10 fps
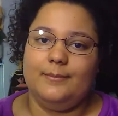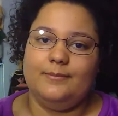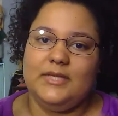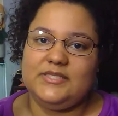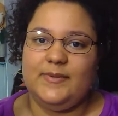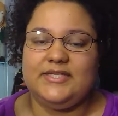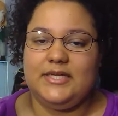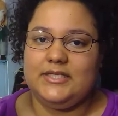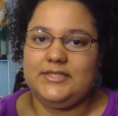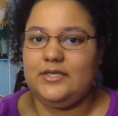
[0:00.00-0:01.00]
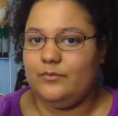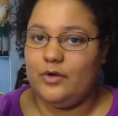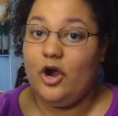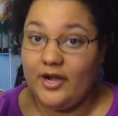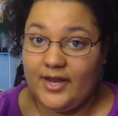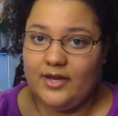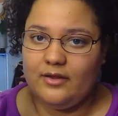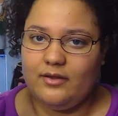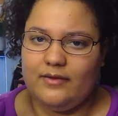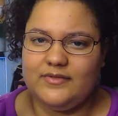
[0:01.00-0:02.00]
He's basically dealing with heartache
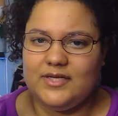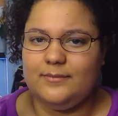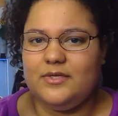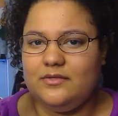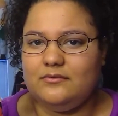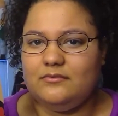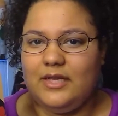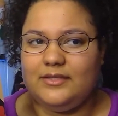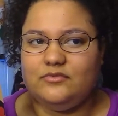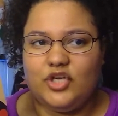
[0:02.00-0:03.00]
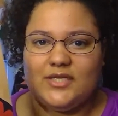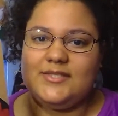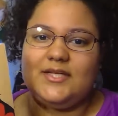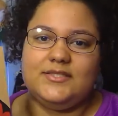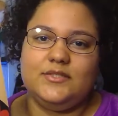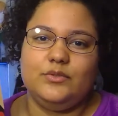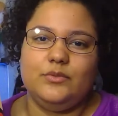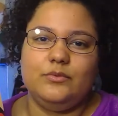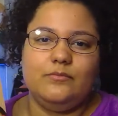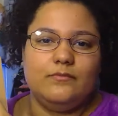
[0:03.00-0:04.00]
every time he like tries not
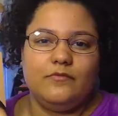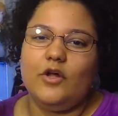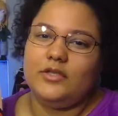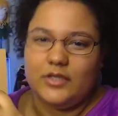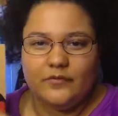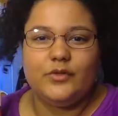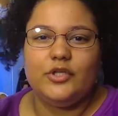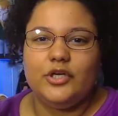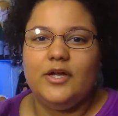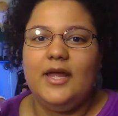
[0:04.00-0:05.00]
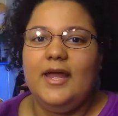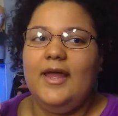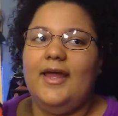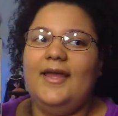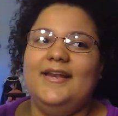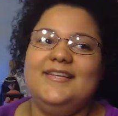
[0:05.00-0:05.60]
to fall in love with her, and